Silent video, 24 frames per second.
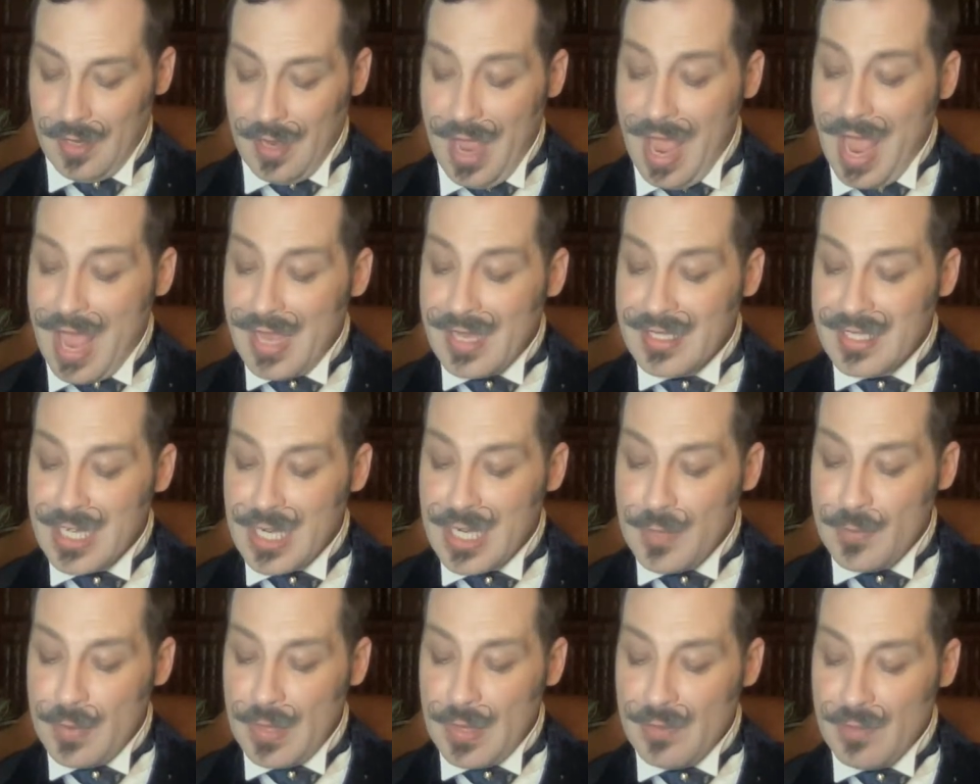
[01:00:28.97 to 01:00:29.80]
Has
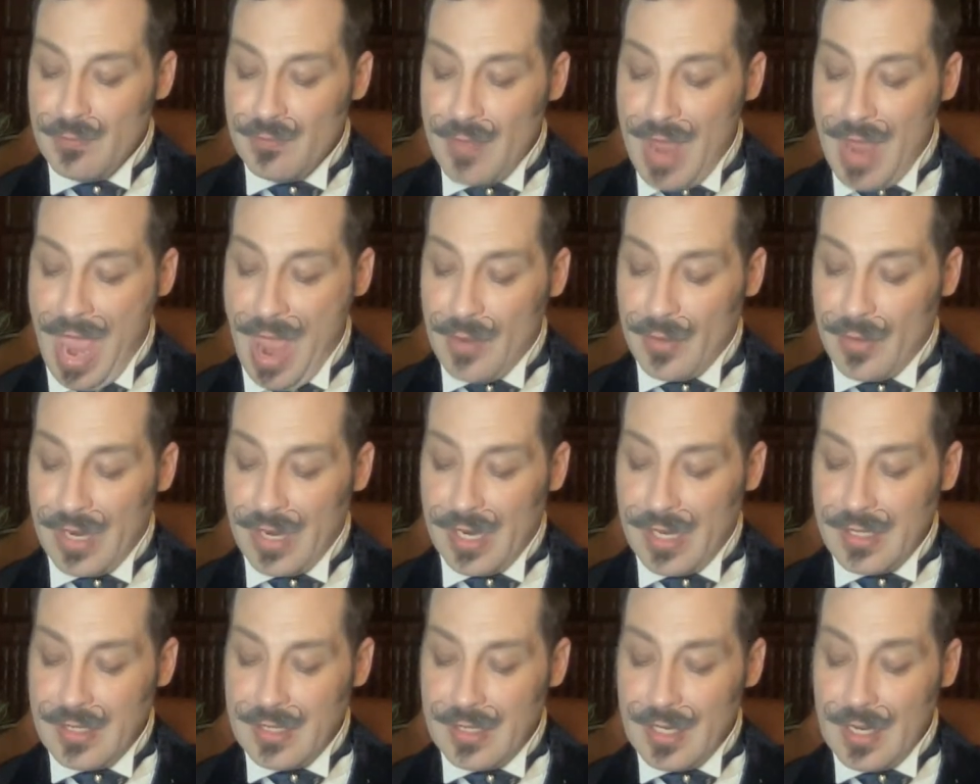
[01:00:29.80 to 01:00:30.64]
he been
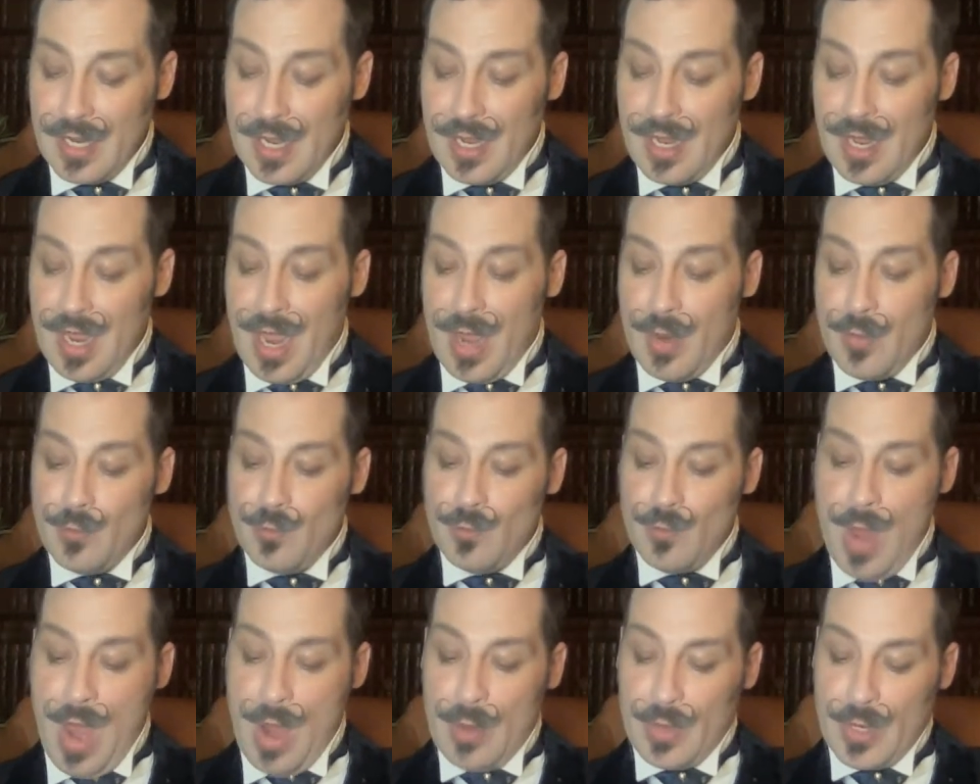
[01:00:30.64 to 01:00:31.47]
married, a
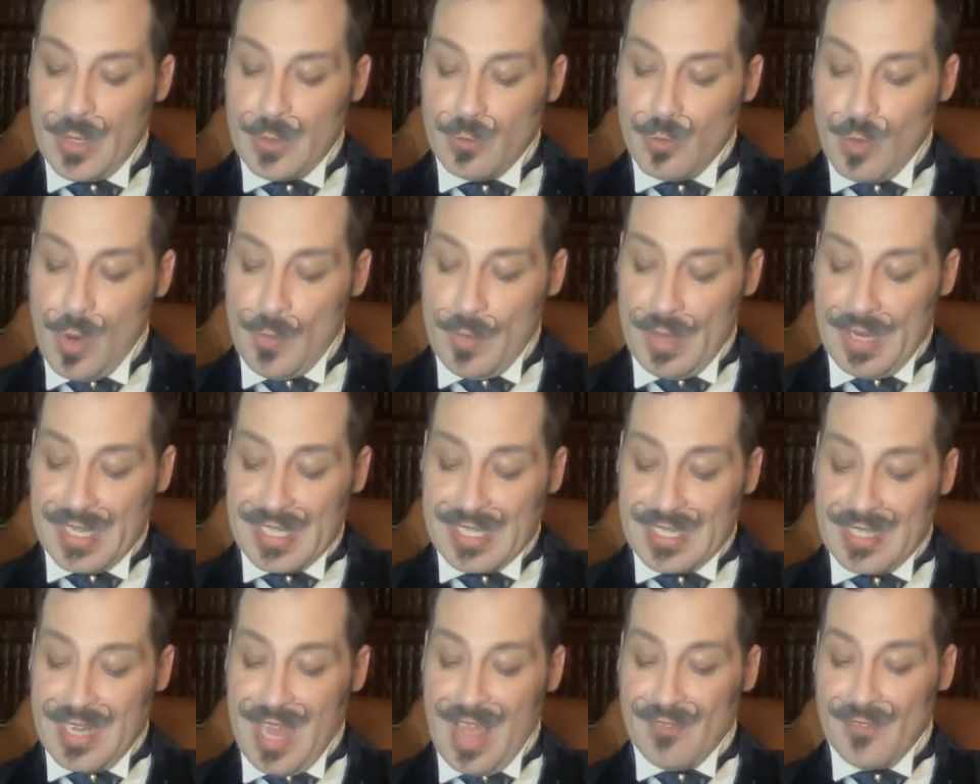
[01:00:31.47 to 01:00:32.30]
married
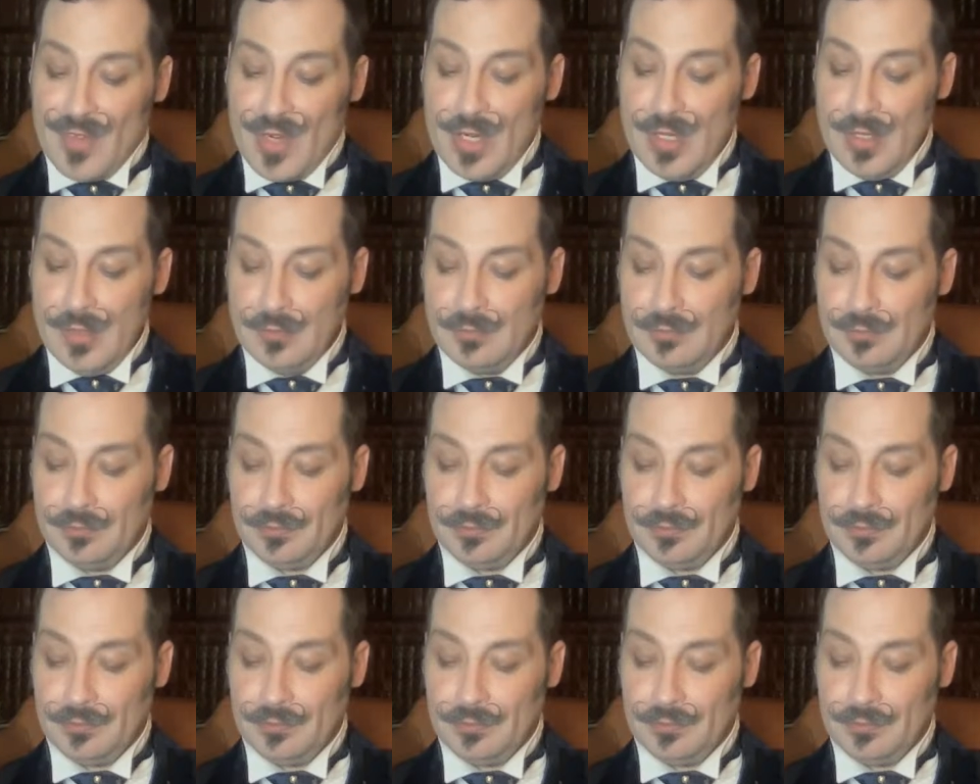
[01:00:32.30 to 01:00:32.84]
woman's lover?